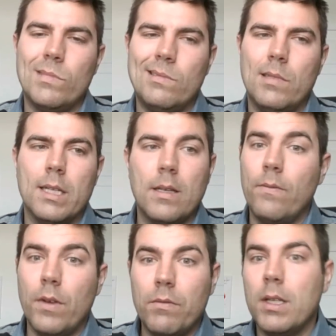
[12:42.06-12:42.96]
let's say,
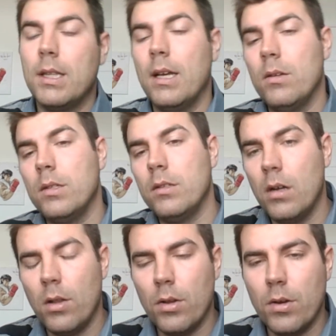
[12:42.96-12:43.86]

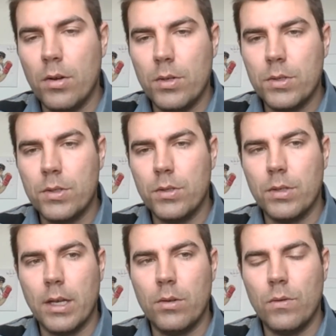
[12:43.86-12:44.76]
$50,000 to
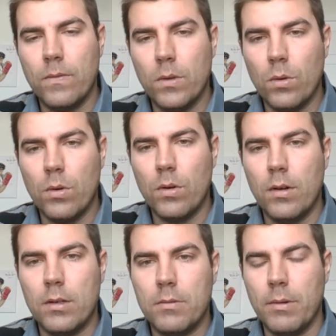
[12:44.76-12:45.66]
get new
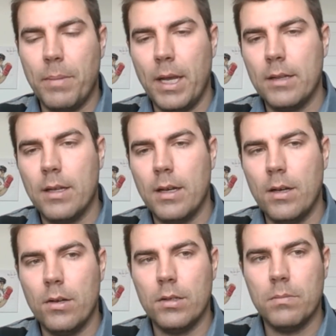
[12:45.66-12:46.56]
floors, repaint the
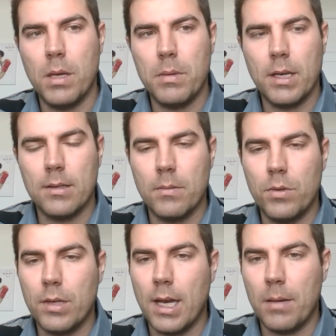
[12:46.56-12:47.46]
house, maybe get some new
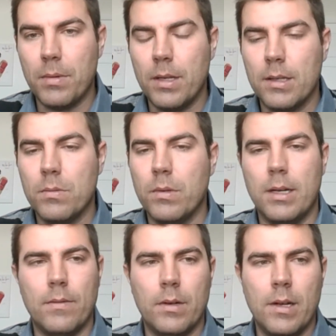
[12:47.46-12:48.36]
cabinets,
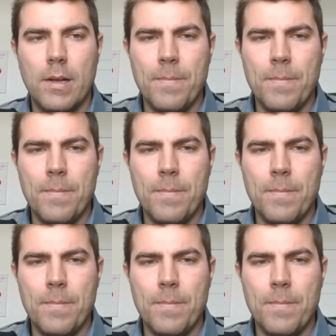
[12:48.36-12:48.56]
whatever.